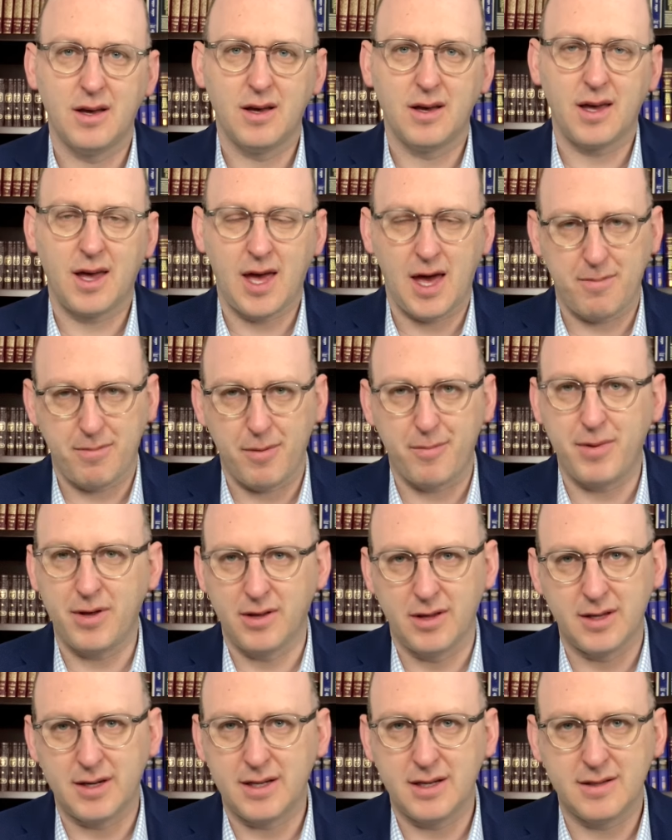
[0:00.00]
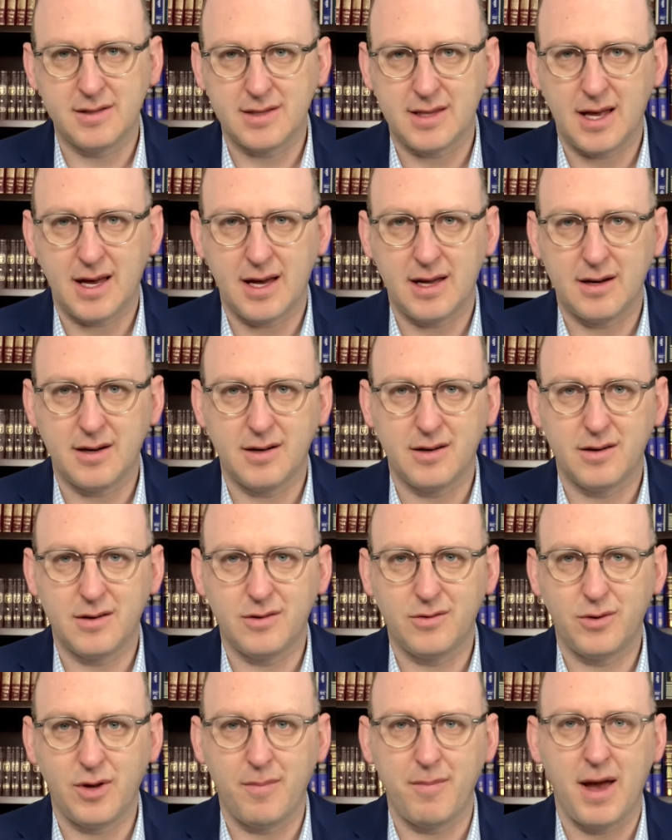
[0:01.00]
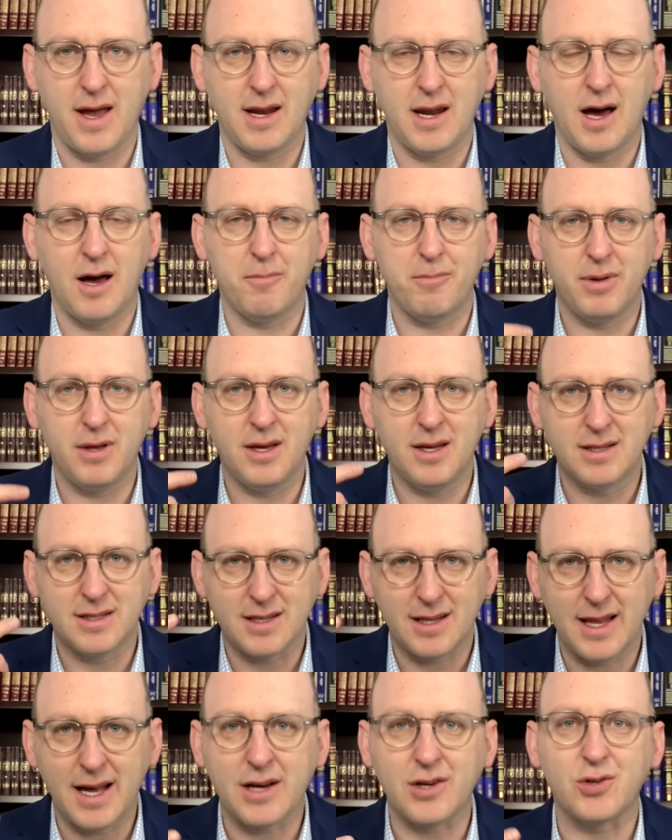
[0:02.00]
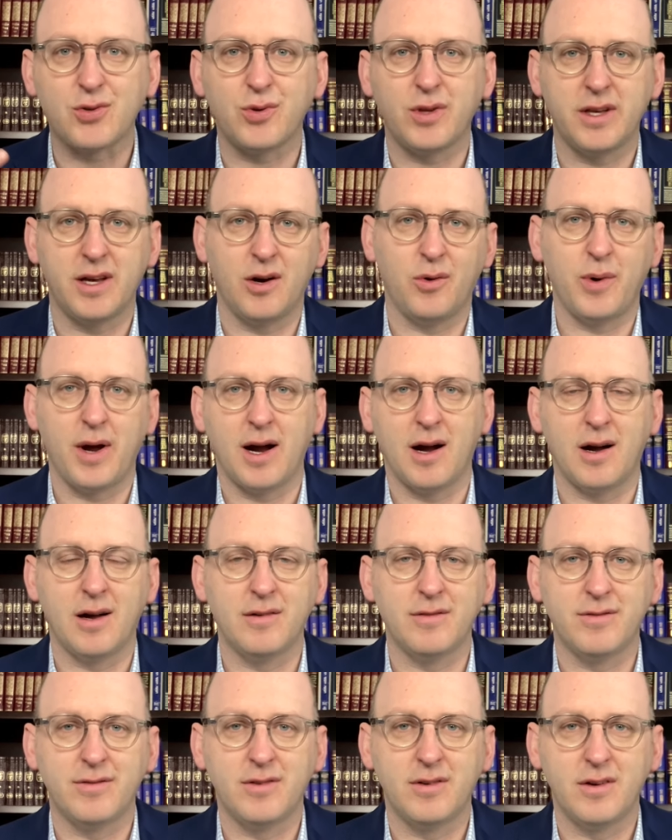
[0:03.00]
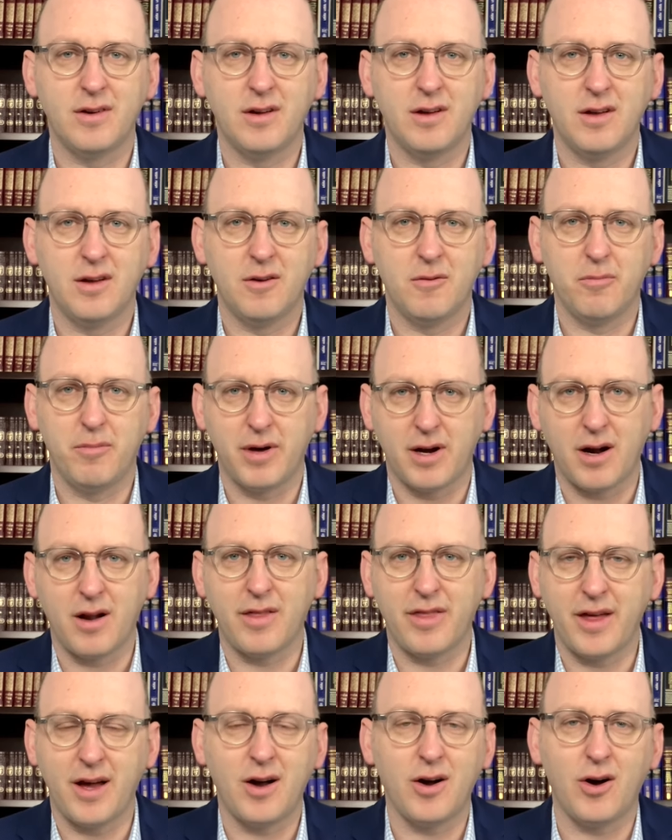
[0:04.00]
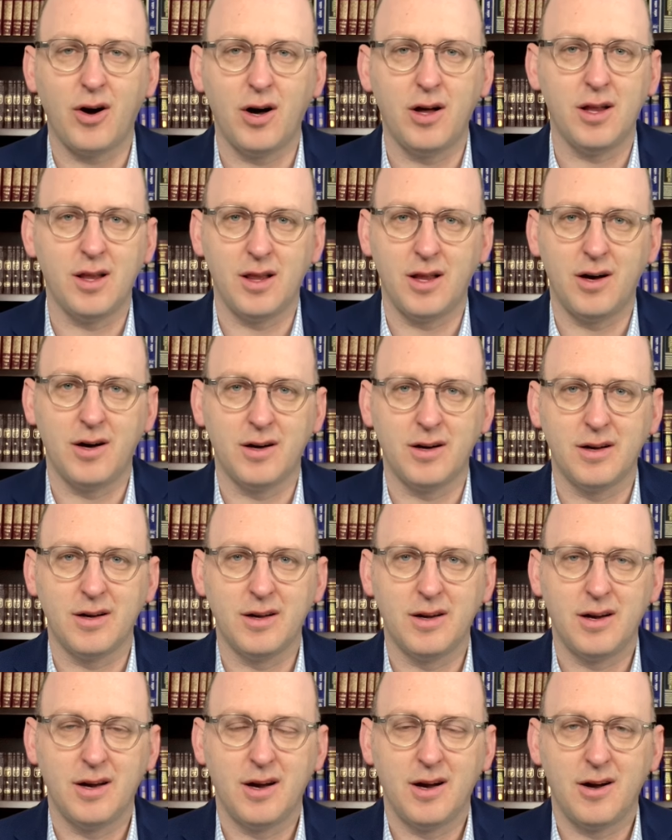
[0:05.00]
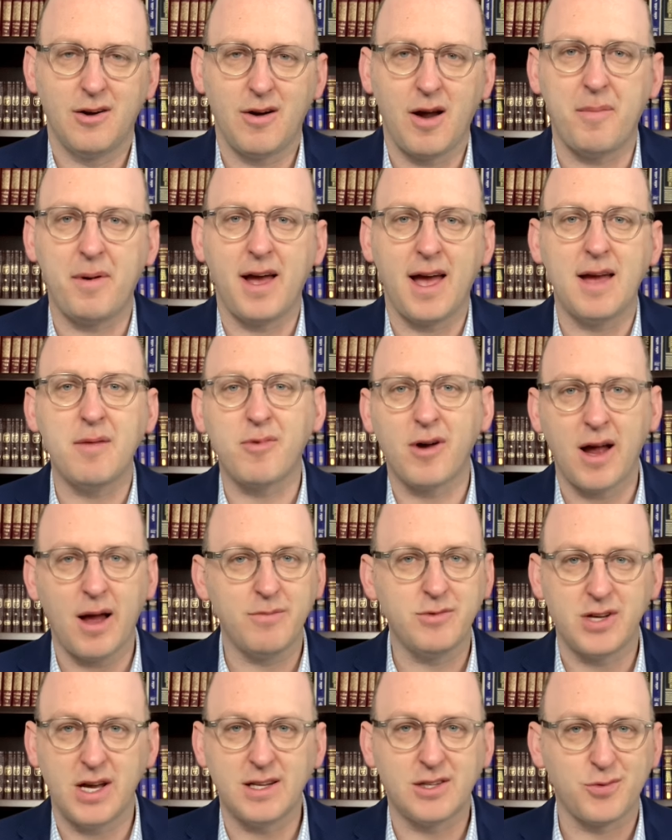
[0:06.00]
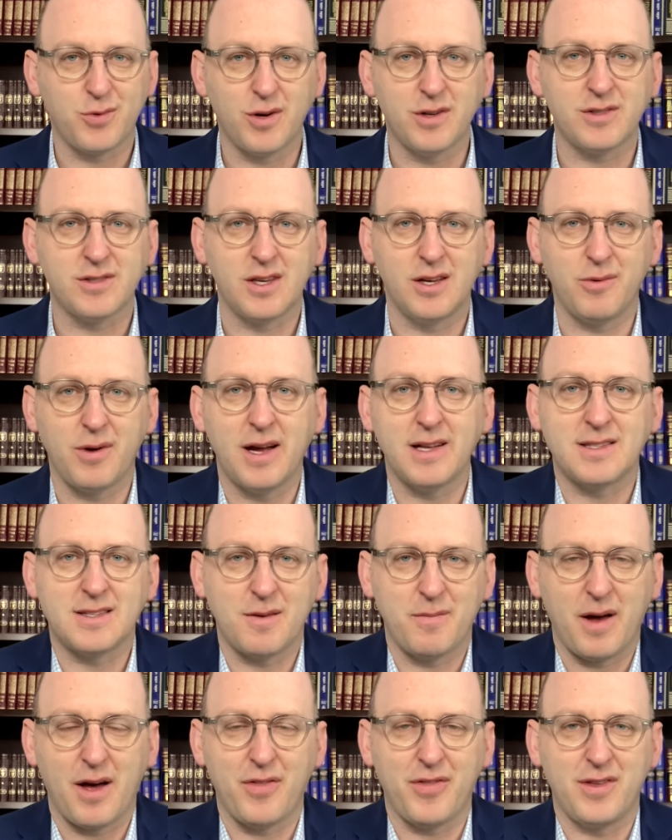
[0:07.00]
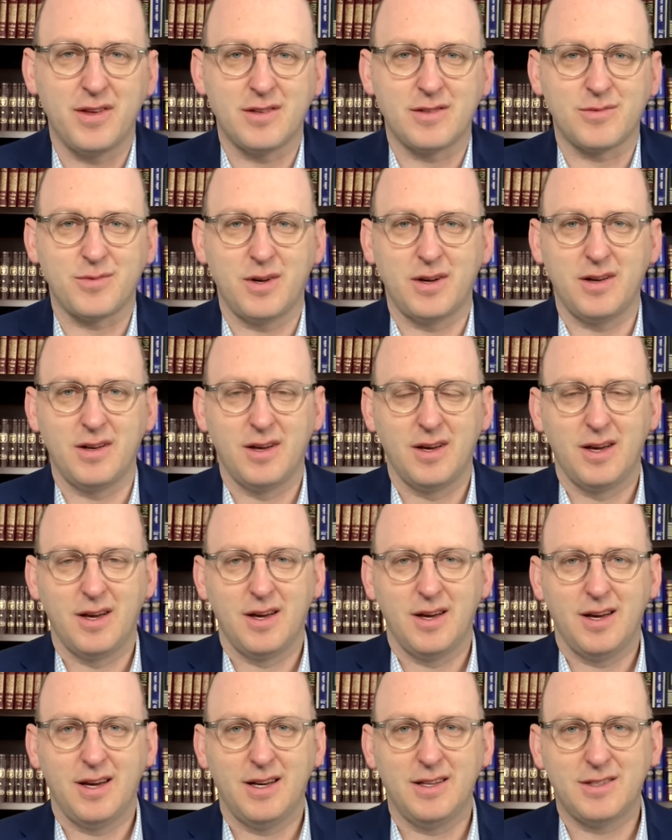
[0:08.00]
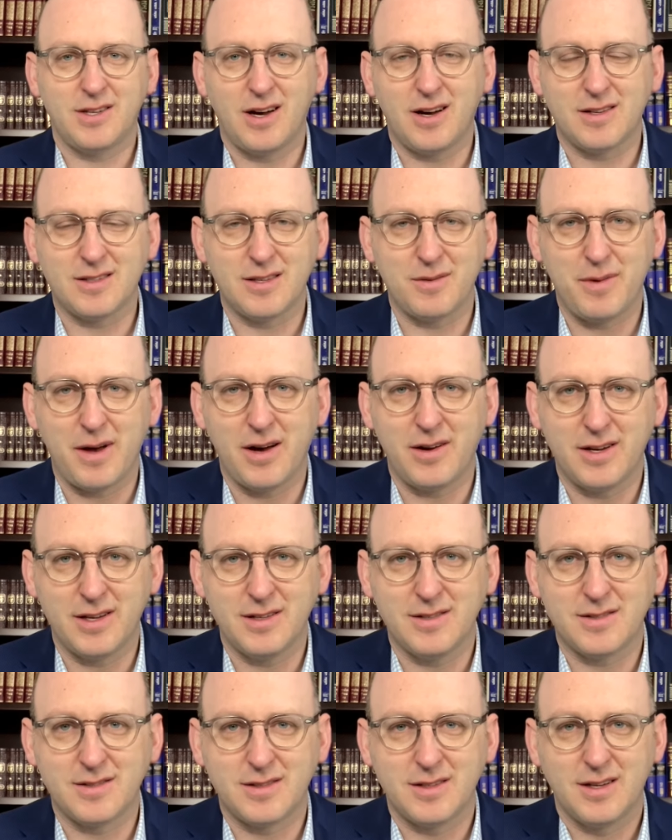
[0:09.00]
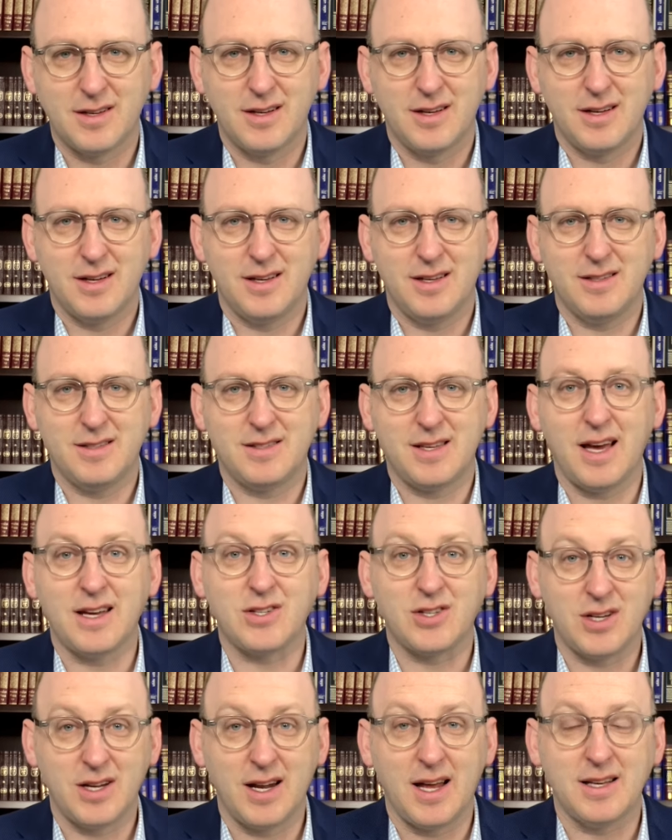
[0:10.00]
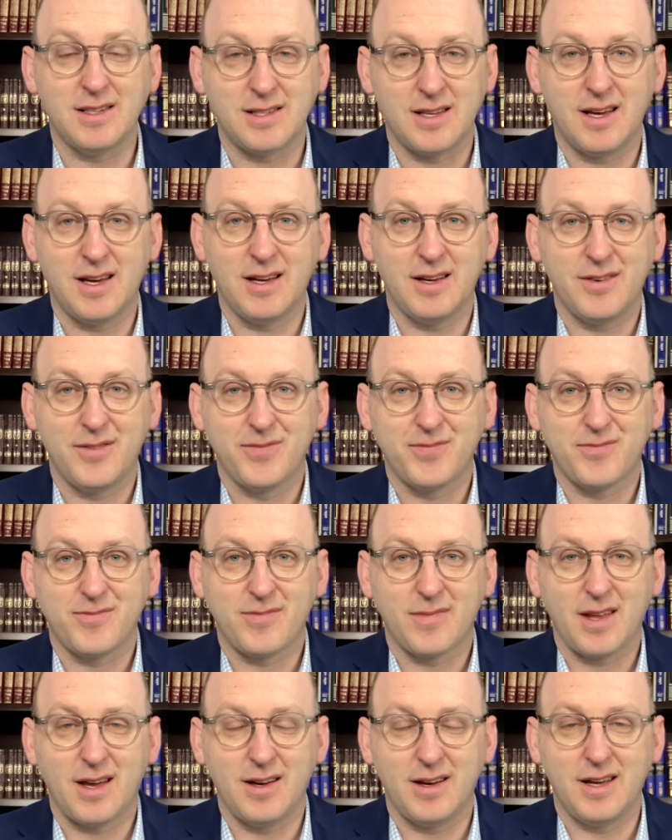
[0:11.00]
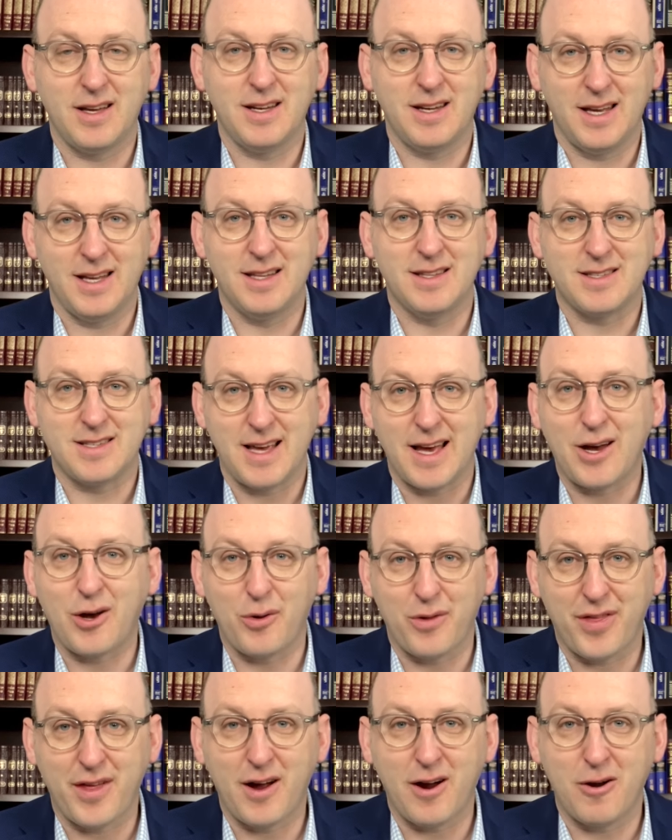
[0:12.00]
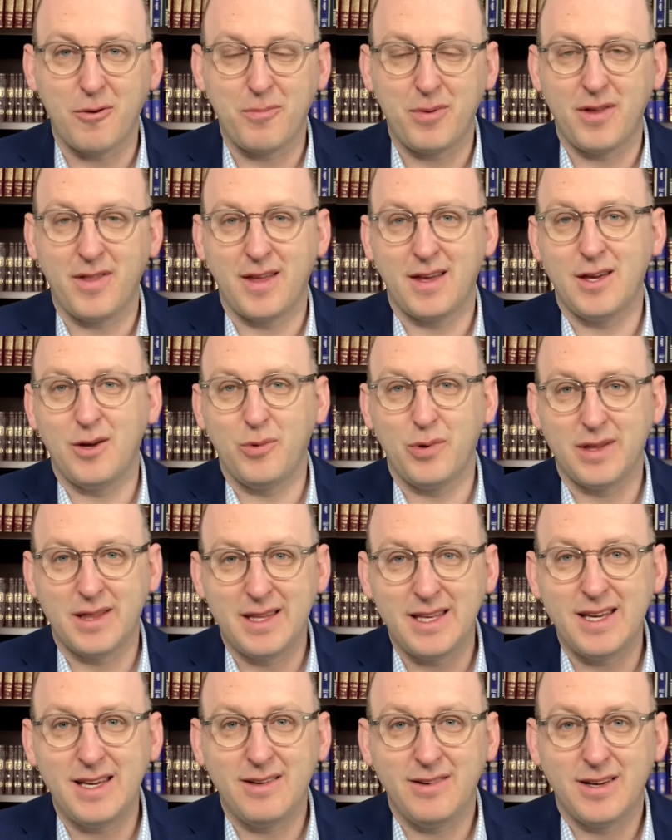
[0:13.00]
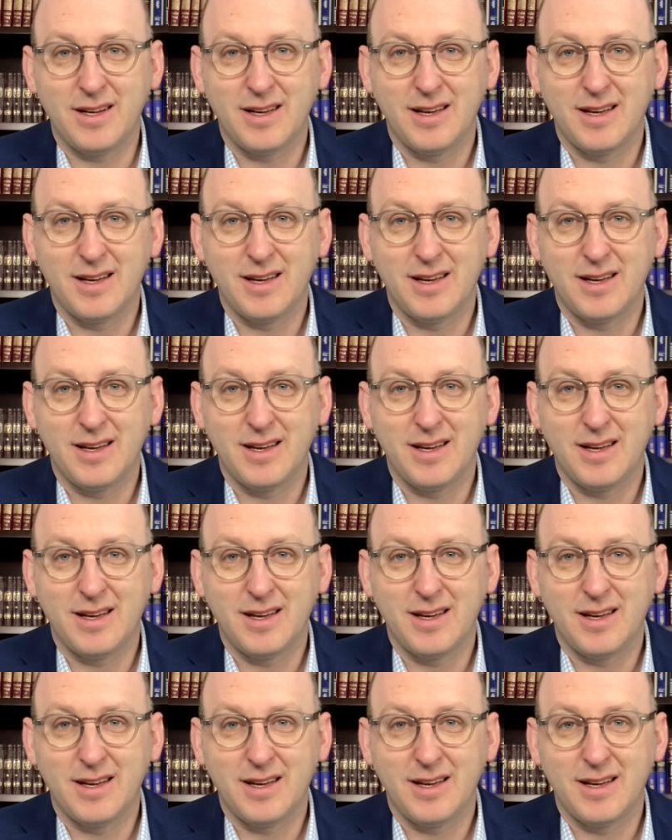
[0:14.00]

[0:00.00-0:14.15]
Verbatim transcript: capabilities that we may not be intellectually aware of, but are there all along. Rabbi Abraham J. Twersky writes about this when he talks about his his session as a in psychotherapy that he would lead,